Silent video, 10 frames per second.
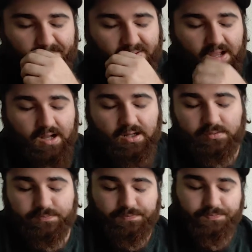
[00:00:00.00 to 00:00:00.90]
I
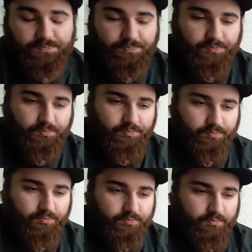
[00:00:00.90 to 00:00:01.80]
um,
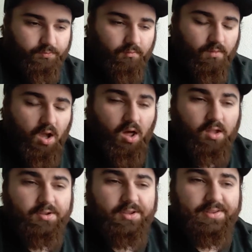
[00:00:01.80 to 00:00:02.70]

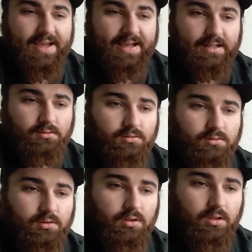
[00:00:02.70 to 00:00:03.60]
other than that,
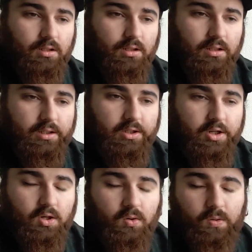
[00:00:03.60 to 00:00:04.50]
you
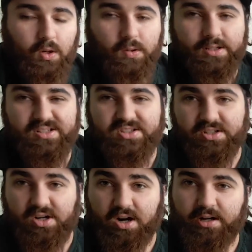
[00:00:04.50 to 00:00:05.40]
know, going to
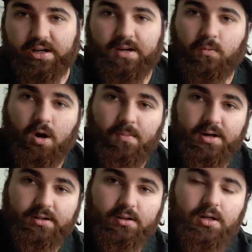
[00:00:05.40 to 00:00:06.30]
Target,
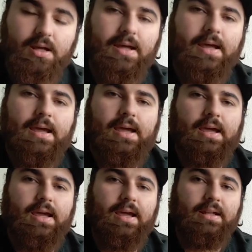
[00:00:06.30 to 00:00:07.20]
Walmart,
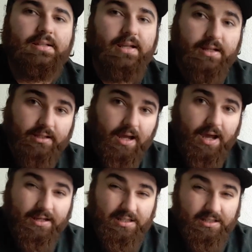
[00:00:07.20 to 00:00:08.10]
it did
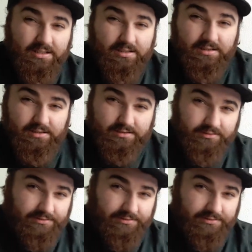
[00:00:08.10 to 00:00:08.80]
kind of